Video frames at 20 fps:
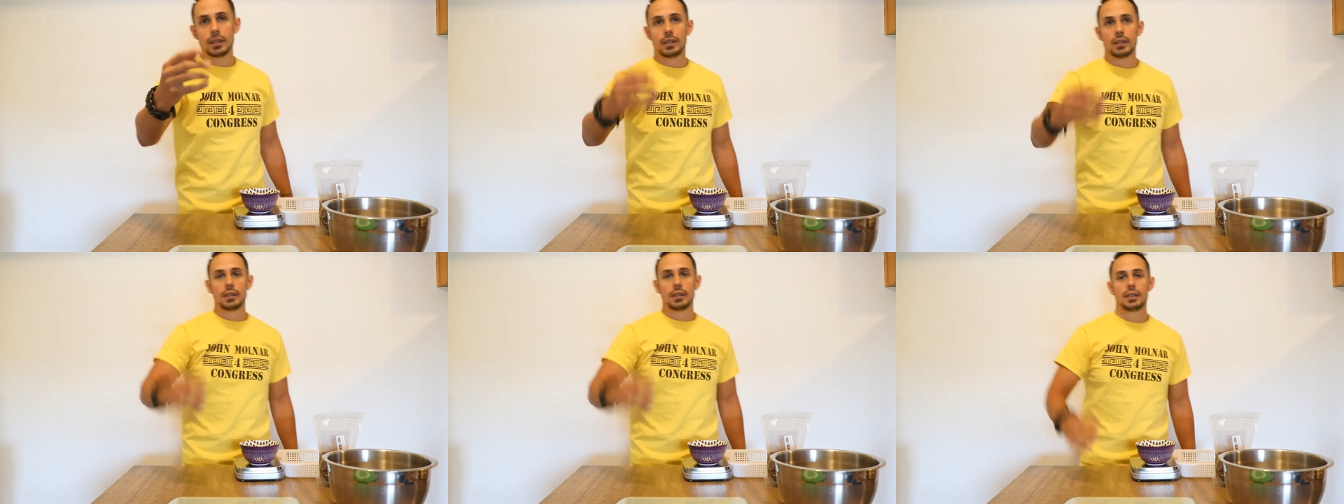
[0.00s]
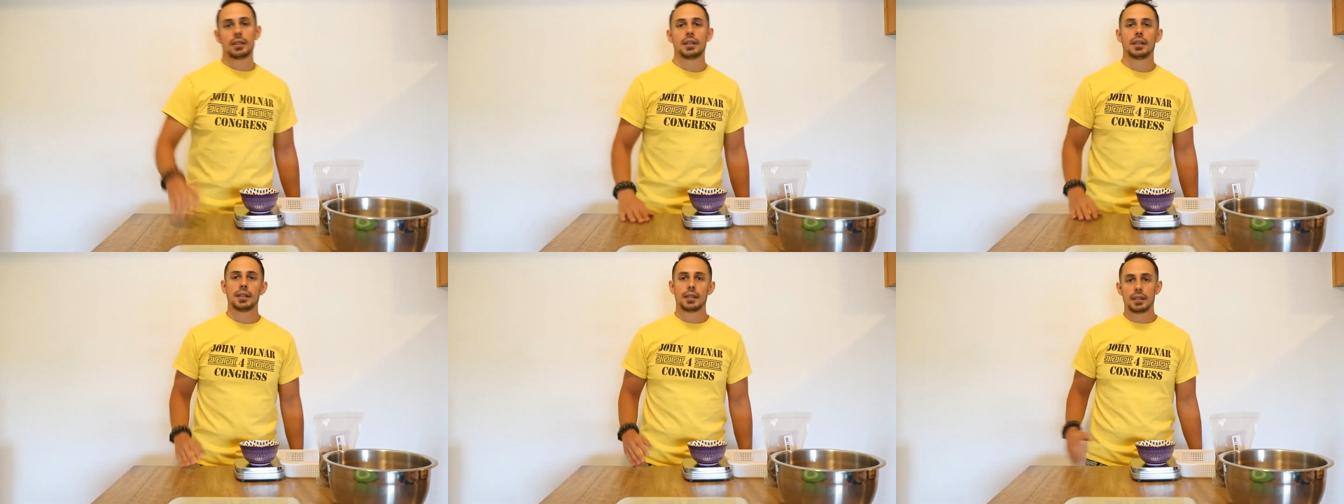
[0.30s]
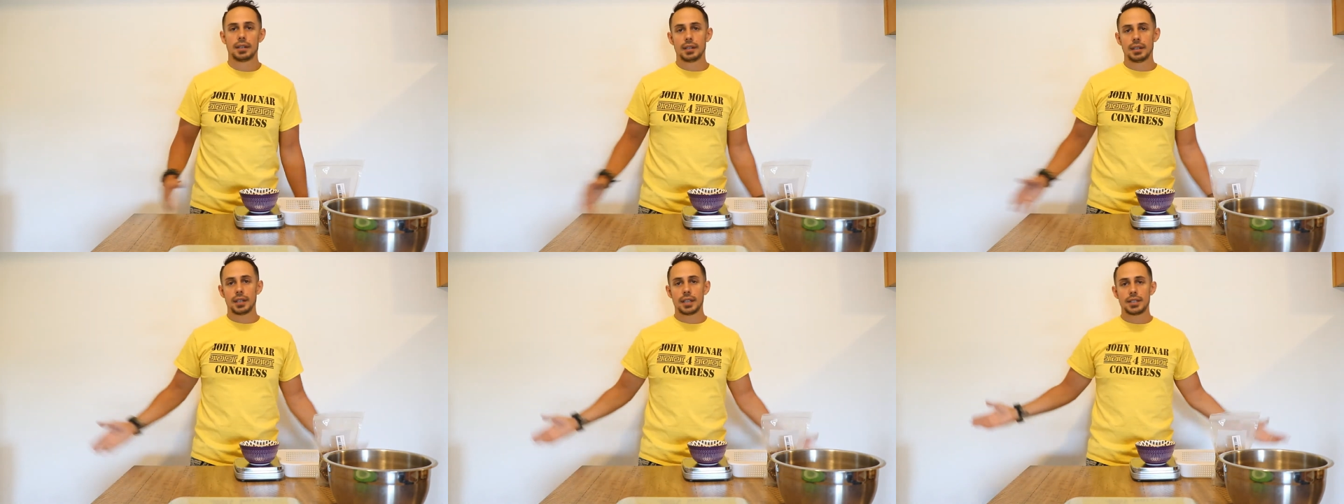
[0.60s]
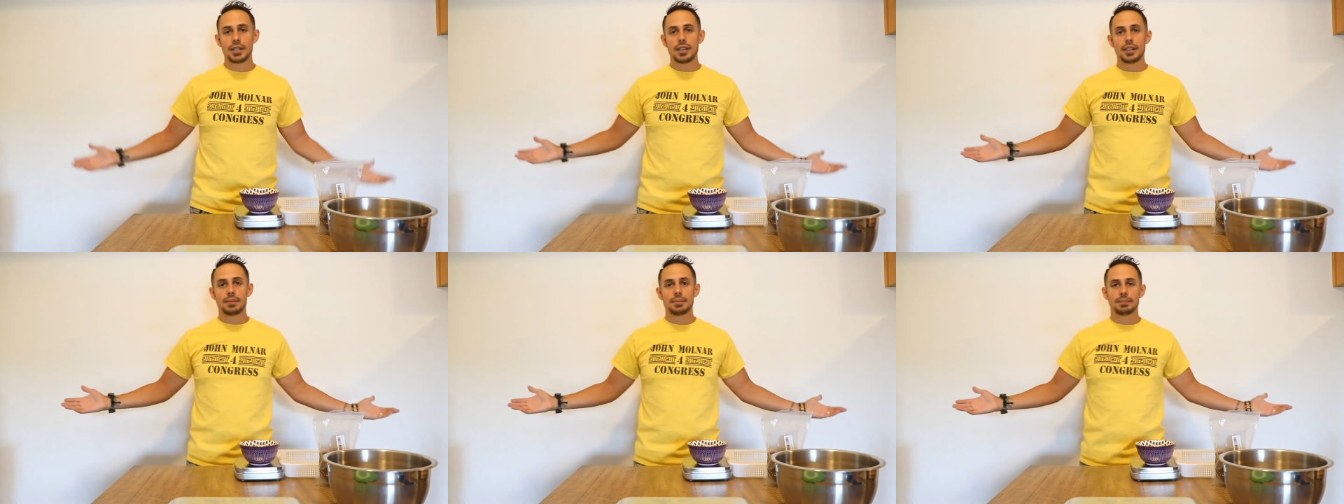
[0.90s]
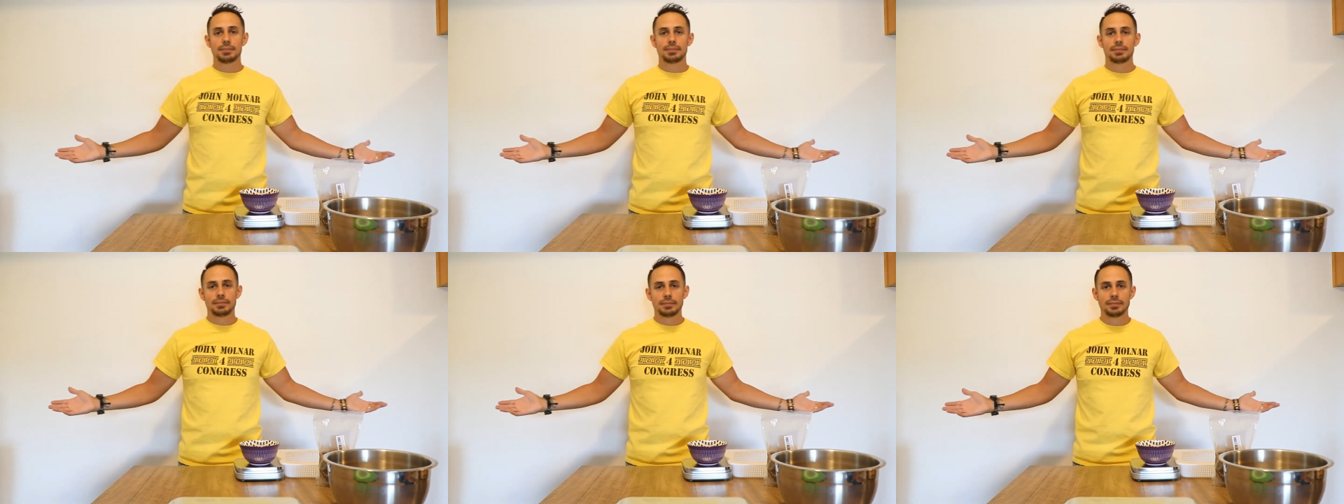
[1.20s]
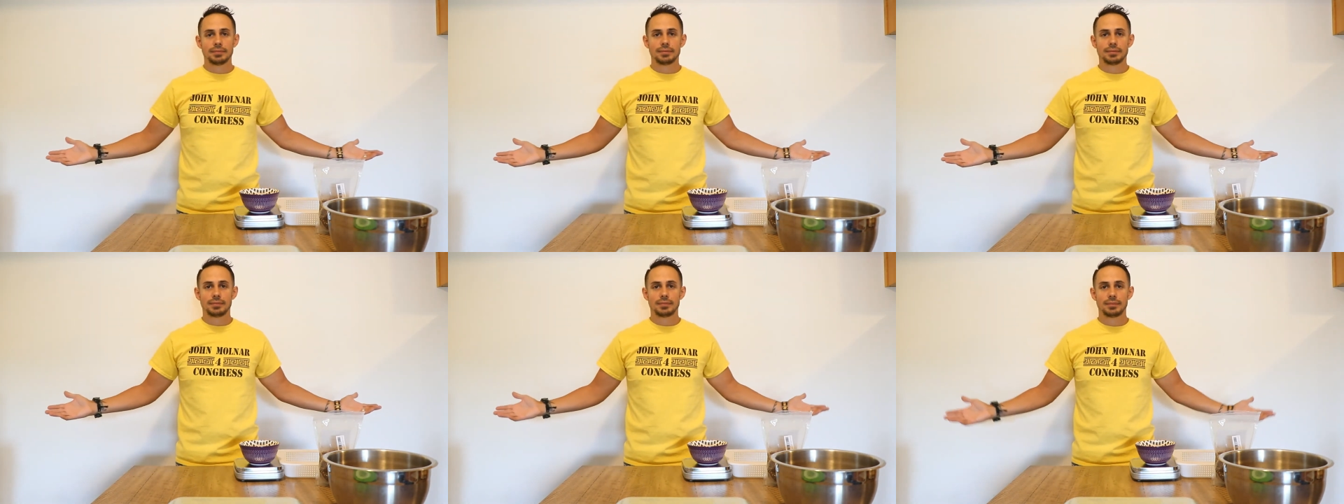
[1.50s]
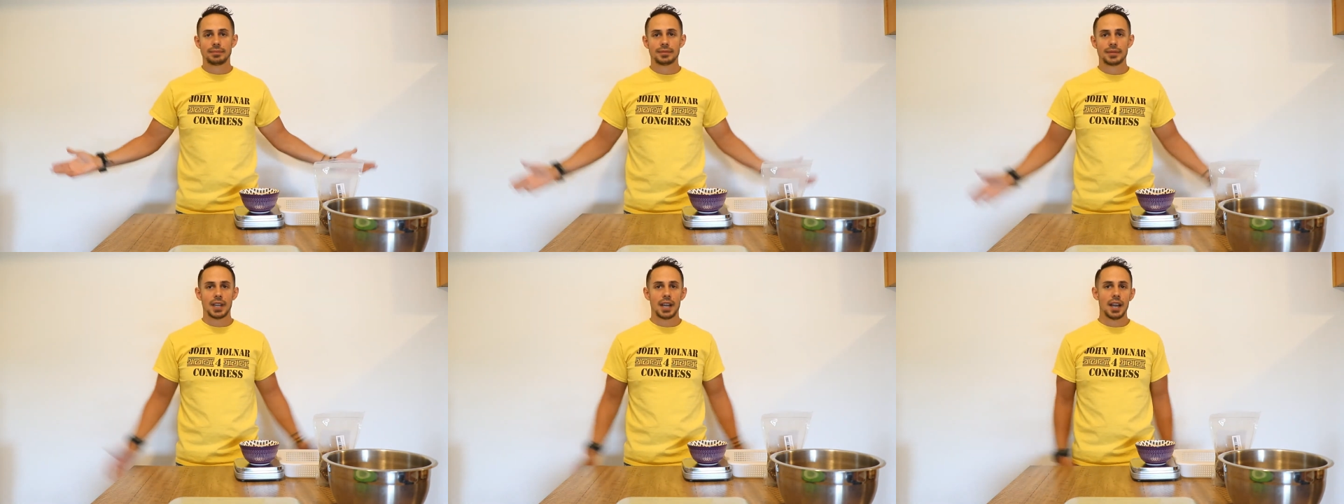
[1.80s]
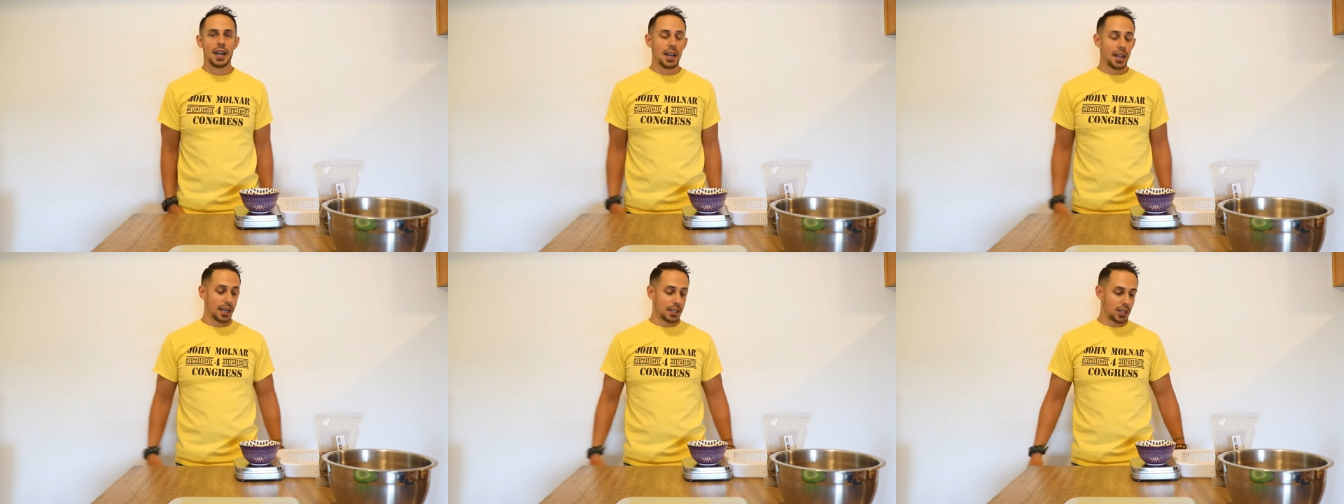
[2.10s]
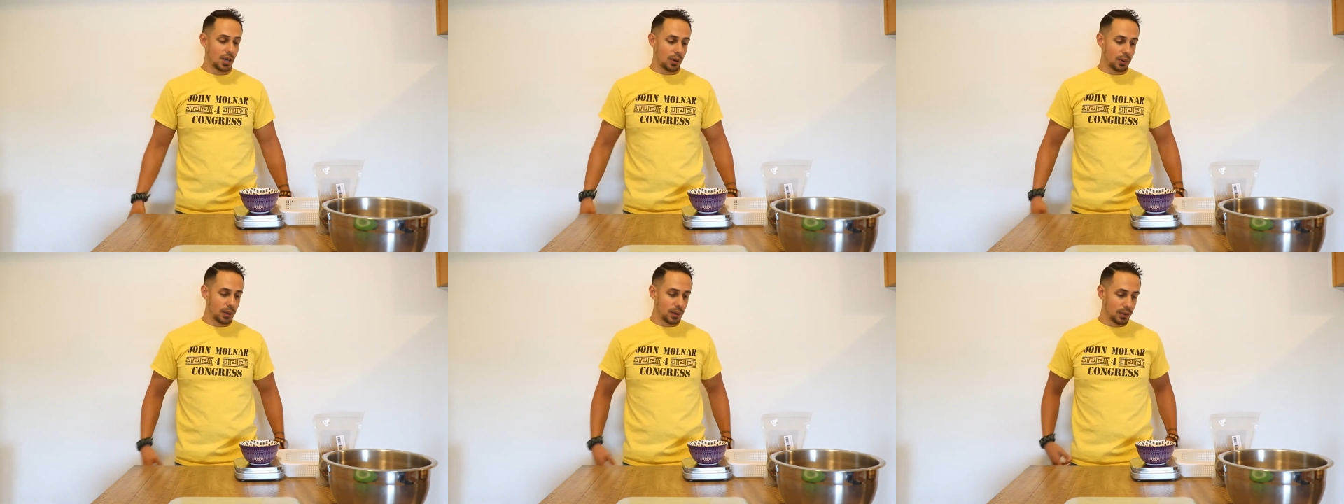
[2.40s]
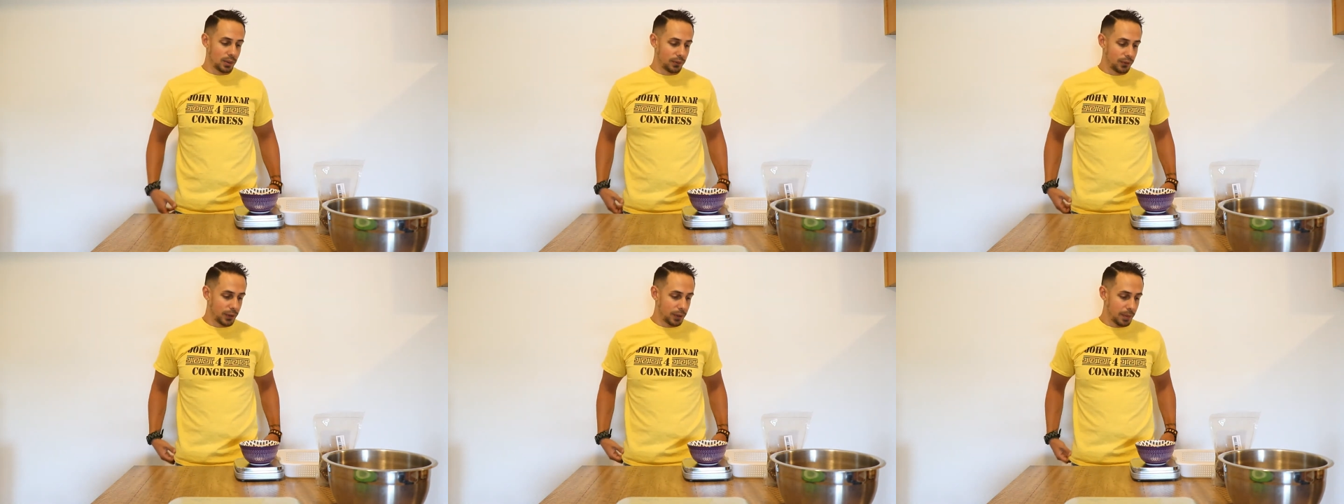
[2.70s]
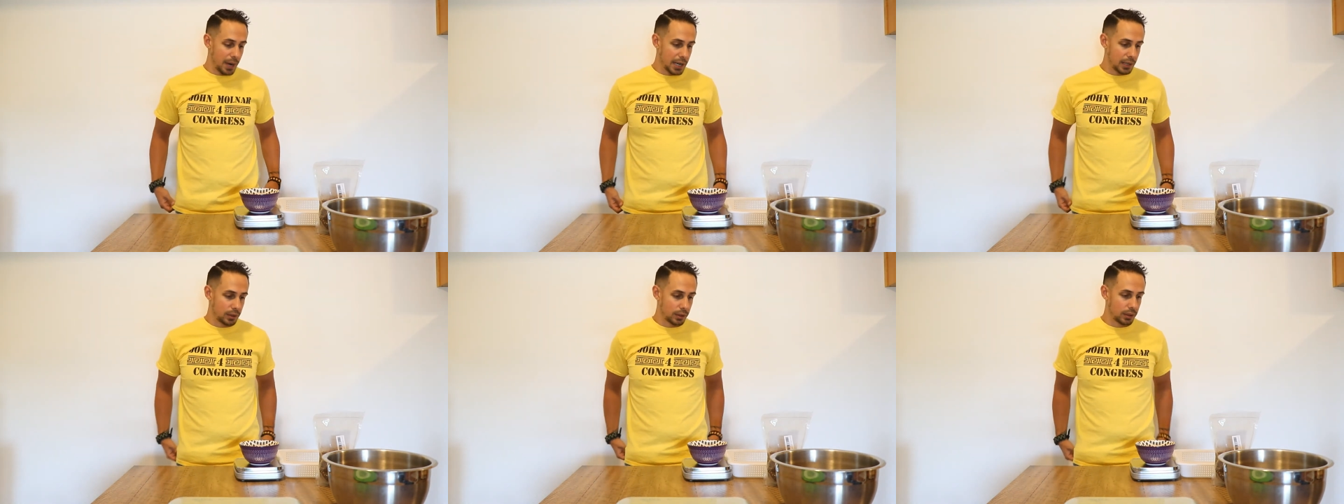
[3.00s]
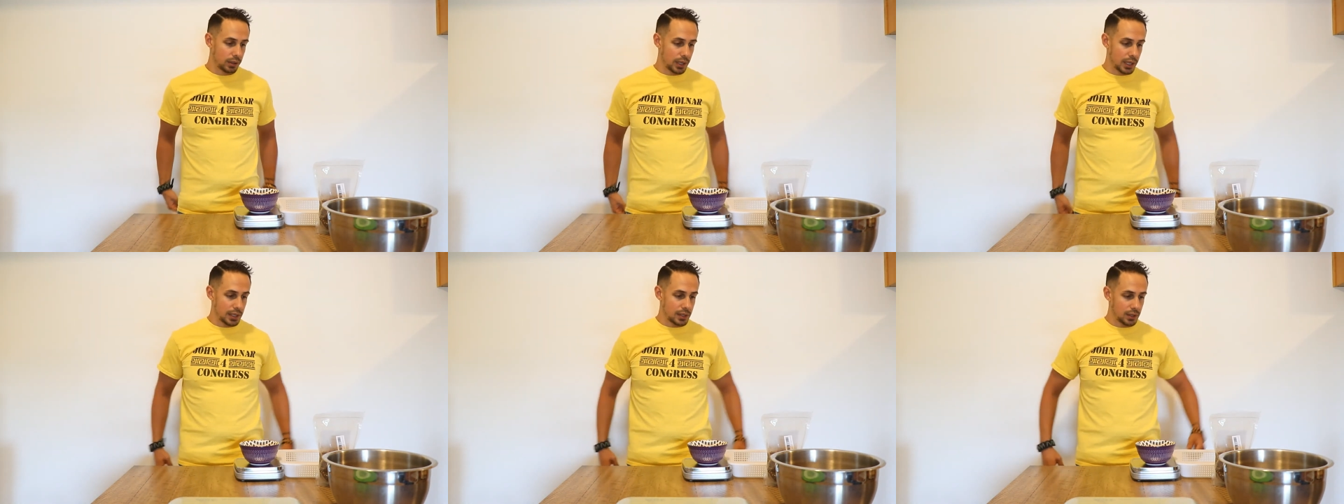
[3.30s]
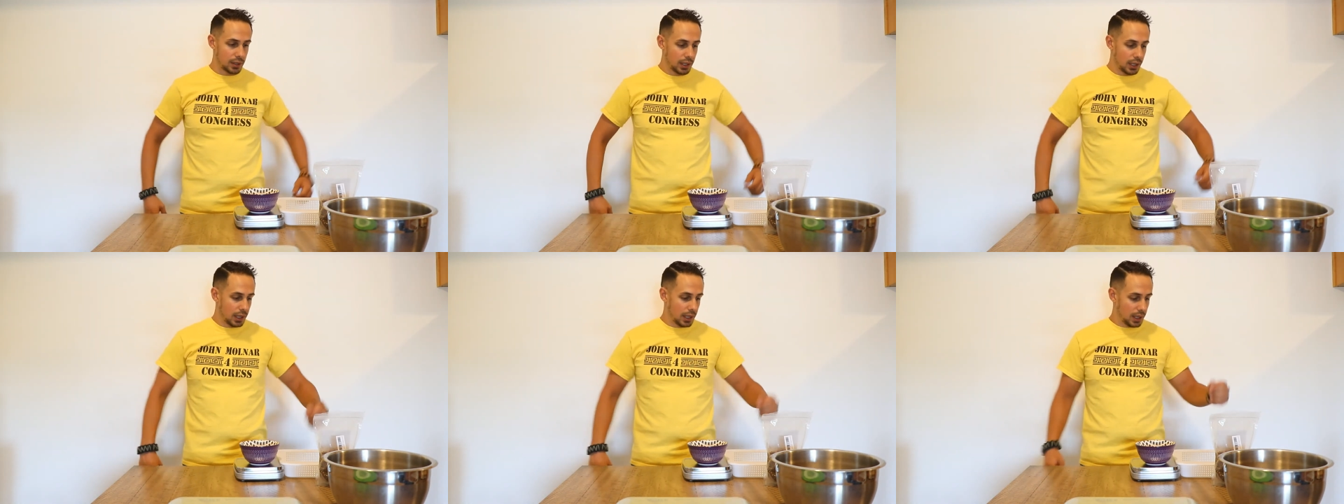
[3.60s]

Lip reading: and that's it. That's all we're doing for the microgreens.